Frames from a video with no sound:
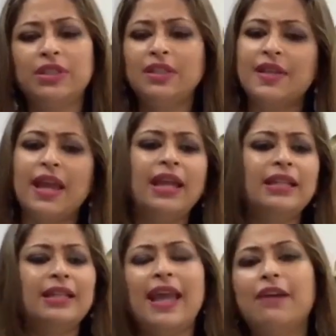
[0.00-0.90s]

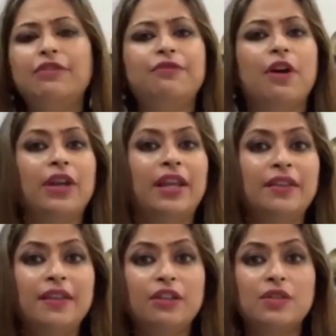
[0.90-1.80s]
saying that they haven't found
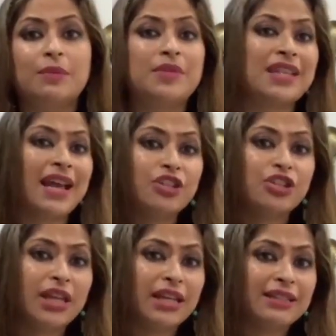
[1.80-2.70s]
anything to
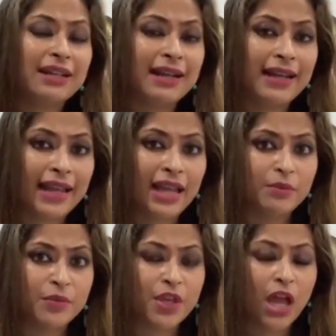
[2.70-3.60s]
substantiate the
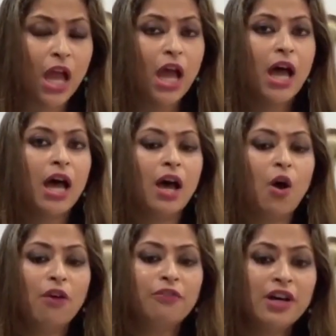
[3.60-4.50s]
claims
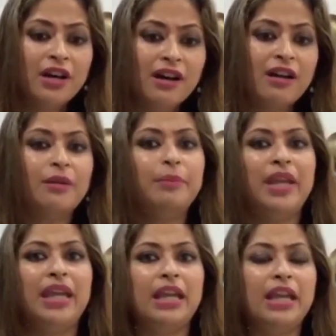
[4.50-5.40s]
of her
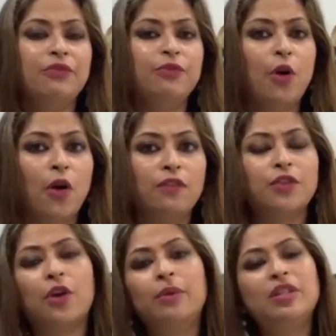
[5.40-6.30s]
being
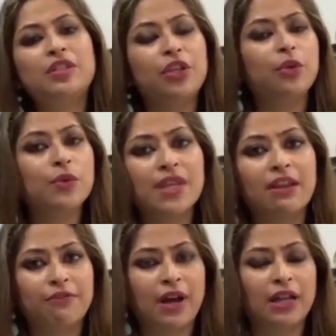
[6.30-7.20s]
involved or
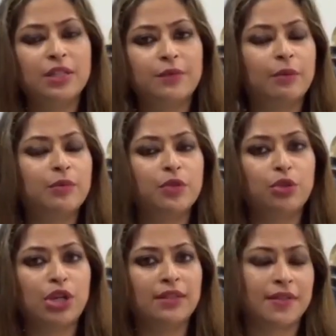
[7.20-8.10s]
misusing funds from
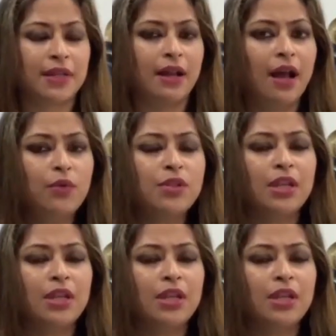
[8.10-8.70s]
Sushant's account.